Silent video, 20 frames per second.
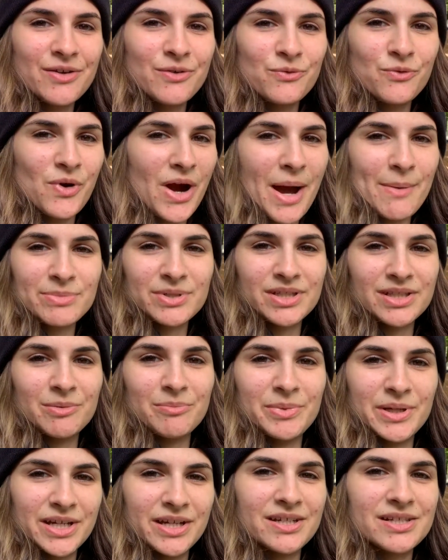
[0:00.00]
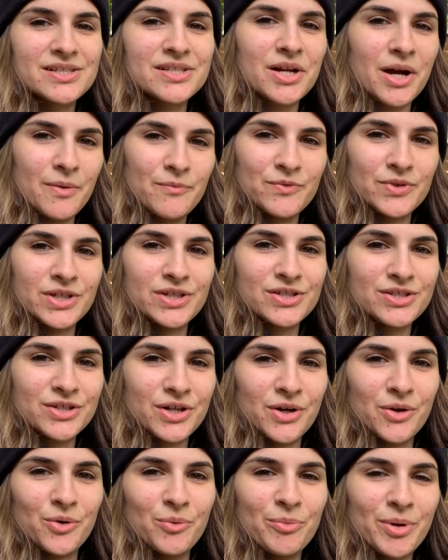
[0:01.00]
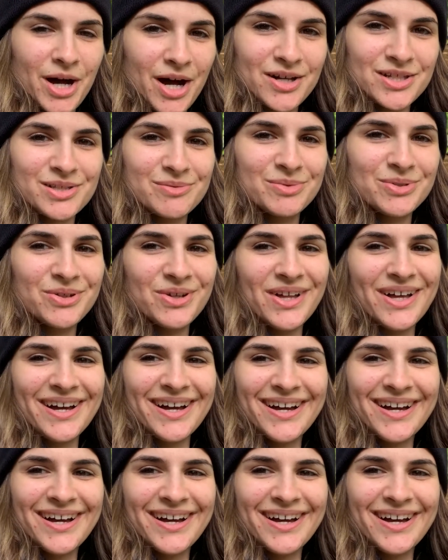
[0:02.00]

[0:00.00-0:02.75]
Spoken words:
wrapped in the biggest, comfiest coat possible.